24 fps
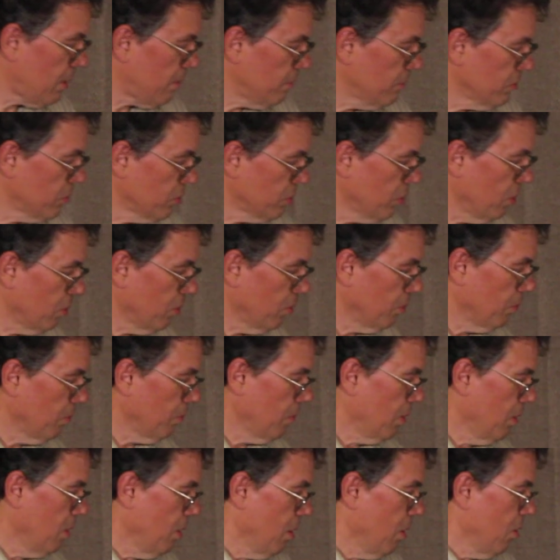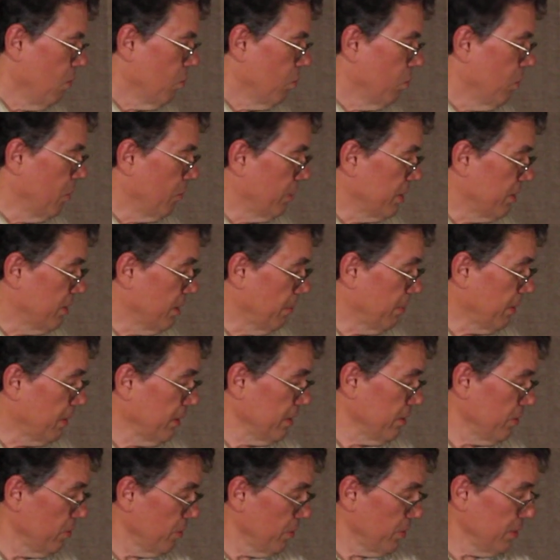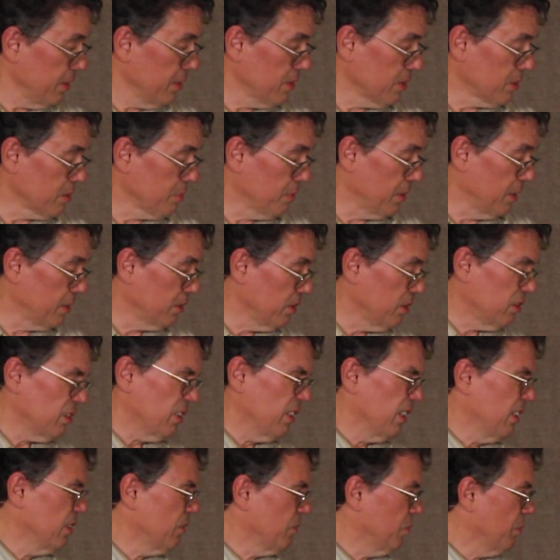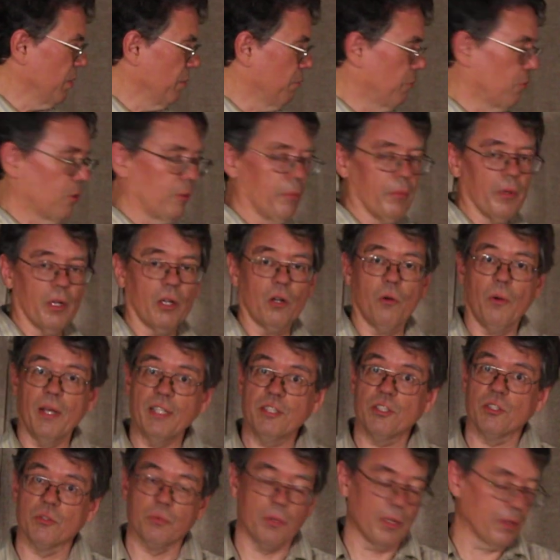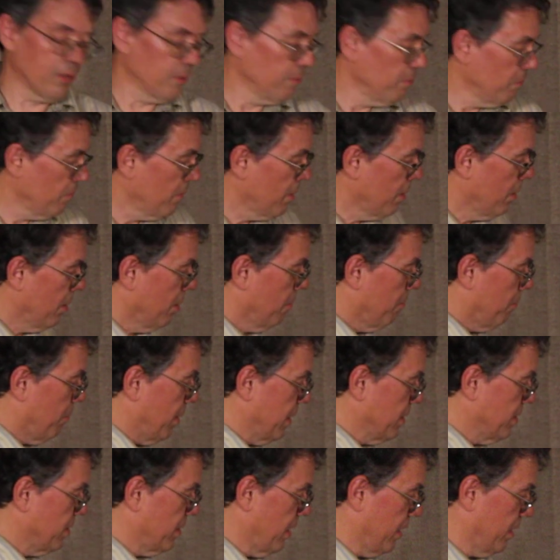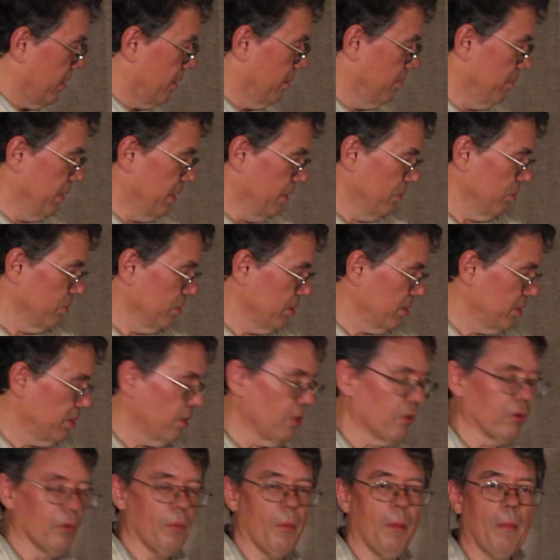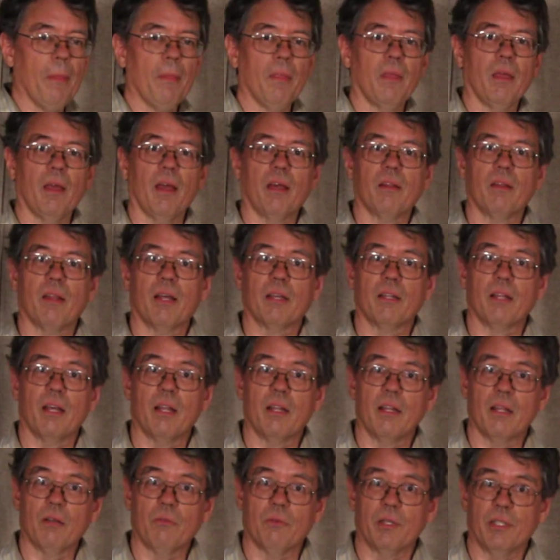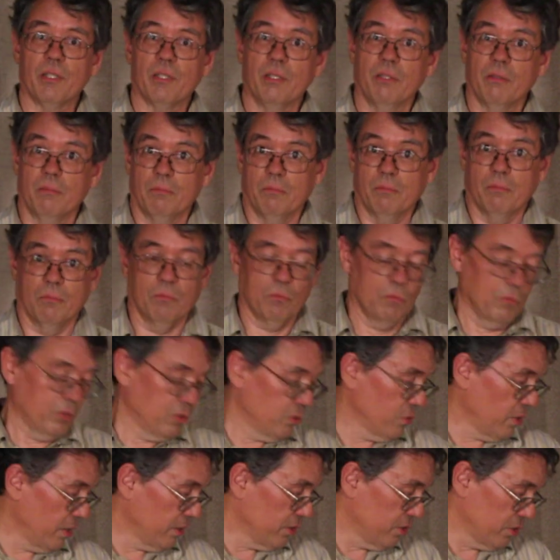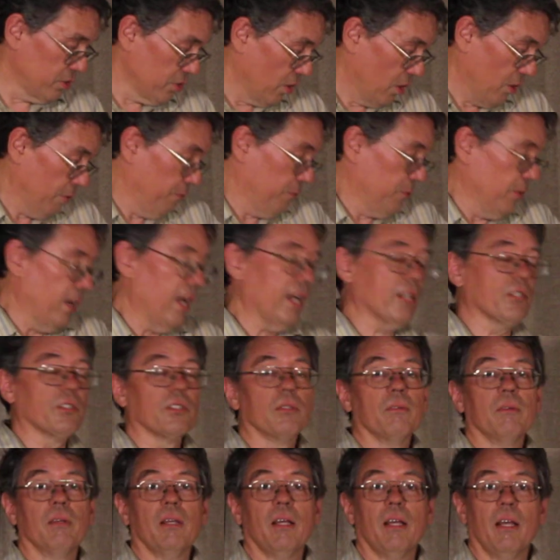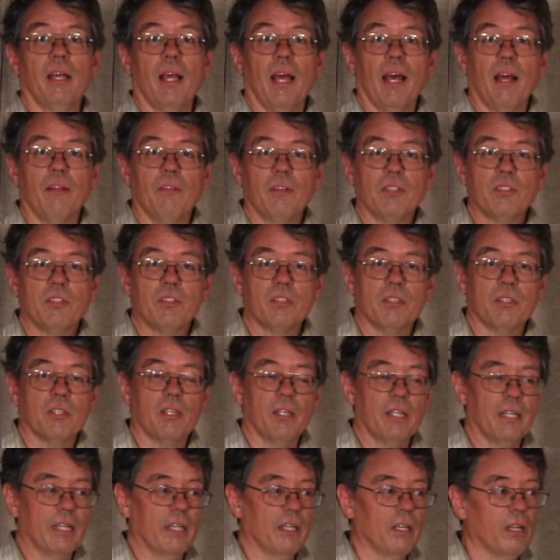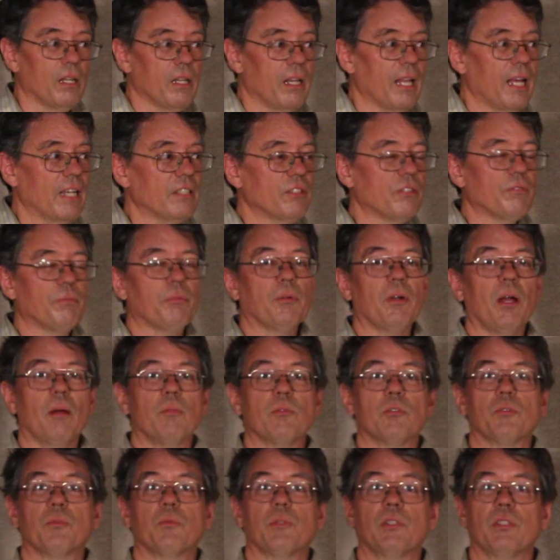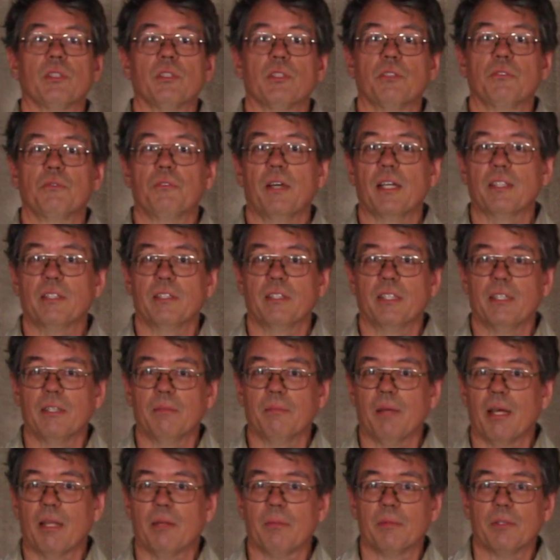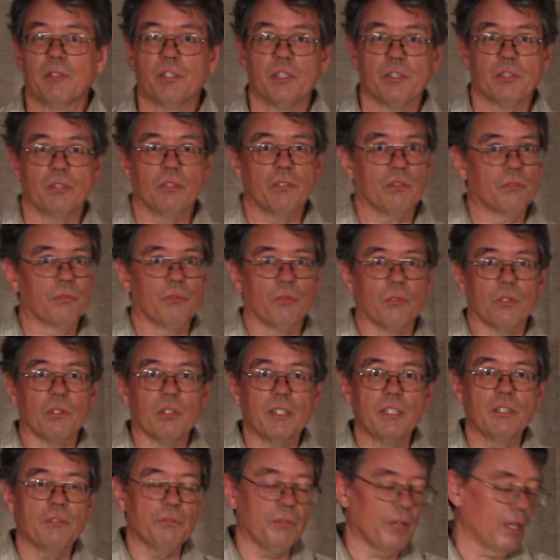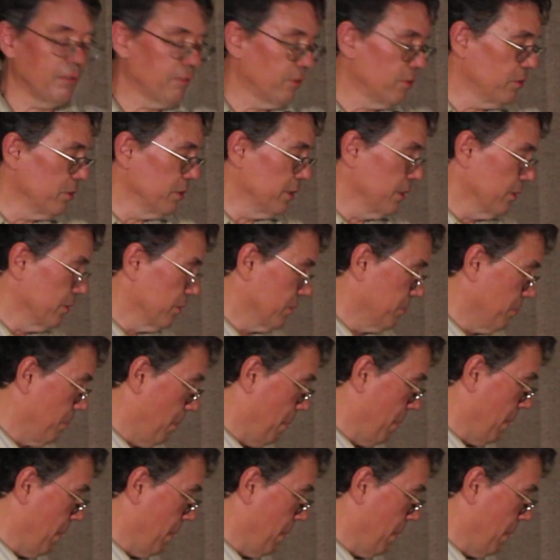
So what we typically do with these expressions is we form equations with them by setting them equal to 0. And then we try to solve for x. And this is a class of problems which has fascinated mathematicians for at least 500 years.